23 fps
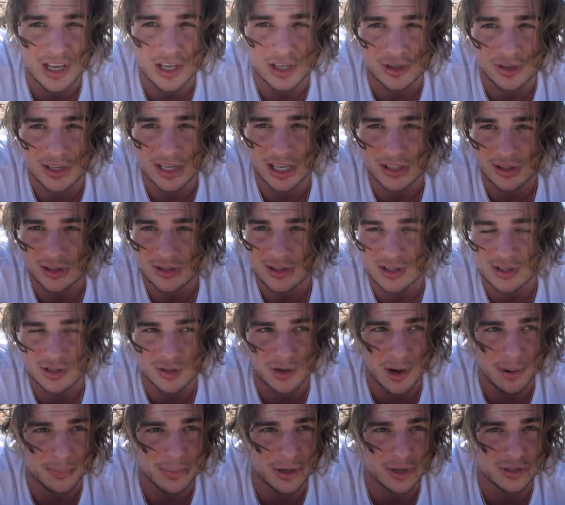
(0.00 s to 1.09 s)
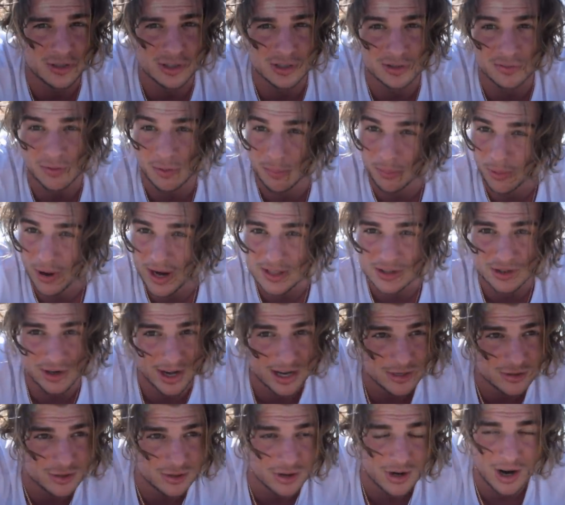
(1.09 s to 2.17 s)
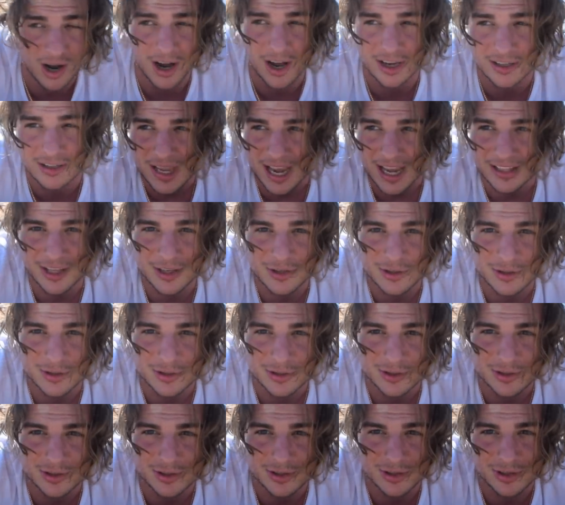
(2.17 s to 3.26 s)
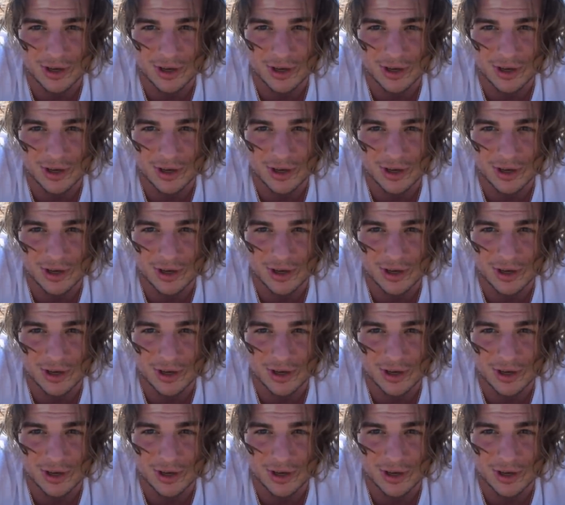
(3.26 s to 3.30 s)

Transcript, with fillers: You get those Instagram pictures for Brains or Andrew Cause, and then you